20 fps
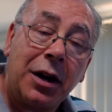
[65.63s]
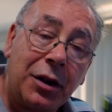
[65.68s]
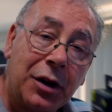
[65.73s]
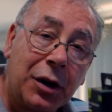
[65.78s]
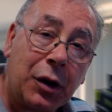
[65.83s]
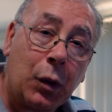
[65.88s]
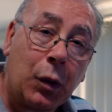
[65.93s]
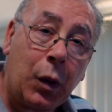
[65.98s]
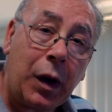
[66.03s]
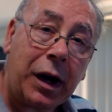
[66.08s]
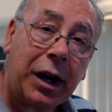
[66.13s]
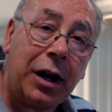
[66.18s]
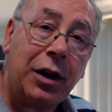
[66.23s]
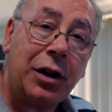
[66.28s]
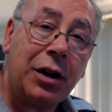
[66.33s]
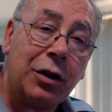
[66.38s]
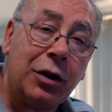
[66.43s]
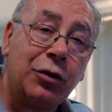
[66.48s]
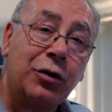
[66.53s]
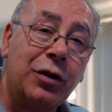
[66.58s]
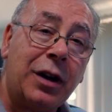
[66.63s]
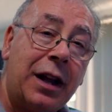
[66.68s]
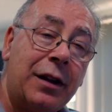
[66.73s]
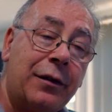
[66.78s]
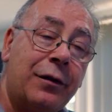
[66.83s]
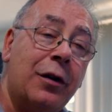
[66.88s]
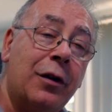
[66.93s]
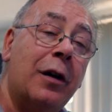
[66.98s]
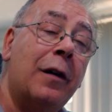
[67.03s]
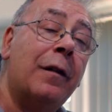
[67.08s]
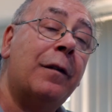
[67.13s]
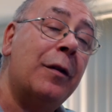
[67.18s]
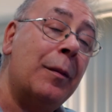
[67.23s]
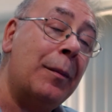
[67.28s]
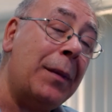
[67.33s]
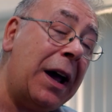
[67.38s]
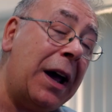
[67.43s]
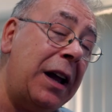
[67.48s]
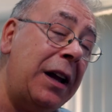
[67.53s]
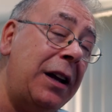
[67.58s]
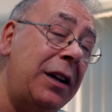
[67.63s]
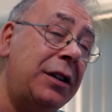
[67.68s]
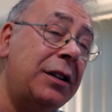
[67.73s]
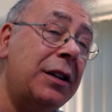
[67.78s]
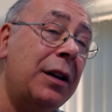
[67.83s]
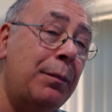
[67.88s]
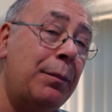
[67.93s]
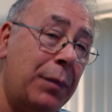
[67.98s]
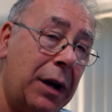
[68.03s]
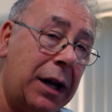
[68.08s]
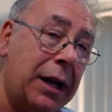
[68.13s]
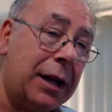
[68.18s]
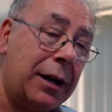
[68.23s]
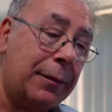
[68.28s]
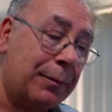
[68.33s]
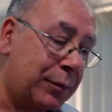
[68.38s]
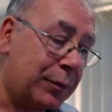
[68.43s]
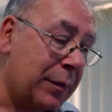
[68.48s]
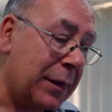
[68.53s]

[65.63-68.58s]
the quicker you can transfer from A to B.